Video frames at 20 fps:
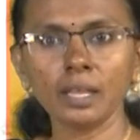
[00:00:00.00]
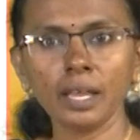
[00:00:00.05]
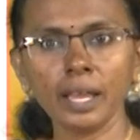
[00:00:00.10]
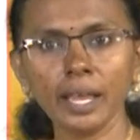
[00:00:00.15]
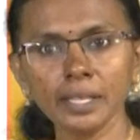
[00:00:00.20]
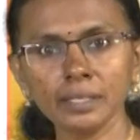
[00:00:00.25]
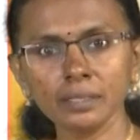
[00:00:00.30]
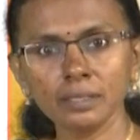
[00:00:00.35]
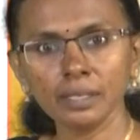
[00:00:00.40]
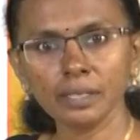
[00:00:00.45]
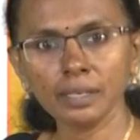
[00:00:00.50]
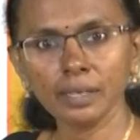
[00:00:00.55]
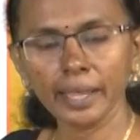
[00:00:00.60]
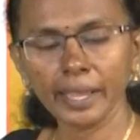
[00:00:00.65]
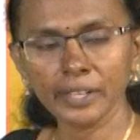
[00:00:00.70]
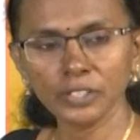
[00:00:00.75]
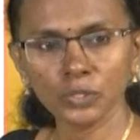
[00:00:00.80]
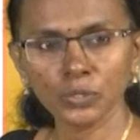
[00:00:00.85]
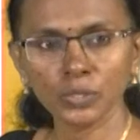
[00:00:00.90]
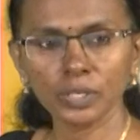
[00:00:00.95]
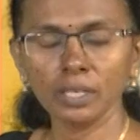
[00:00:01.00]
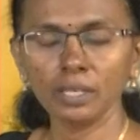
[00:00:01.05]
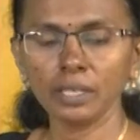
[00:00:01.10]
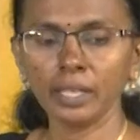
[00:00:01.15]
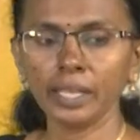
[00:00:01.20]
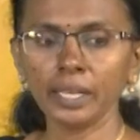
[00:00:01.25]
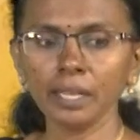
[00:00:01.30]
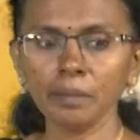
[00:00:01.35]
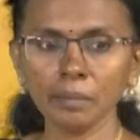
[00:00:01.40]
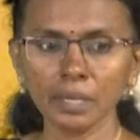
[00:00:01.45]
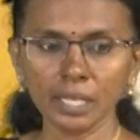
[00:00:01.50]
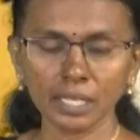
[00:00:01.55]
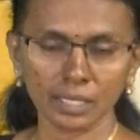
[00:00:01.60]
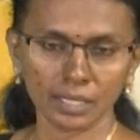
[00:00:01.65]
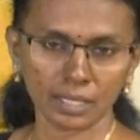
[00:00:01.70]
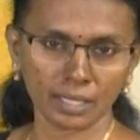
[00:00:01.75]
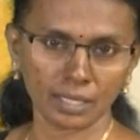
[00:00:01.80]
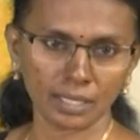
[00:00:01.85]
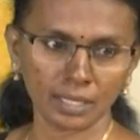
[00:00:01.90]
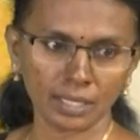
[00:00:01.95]
as their natural
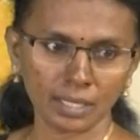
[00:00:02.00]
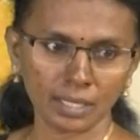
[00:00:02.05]
enemies.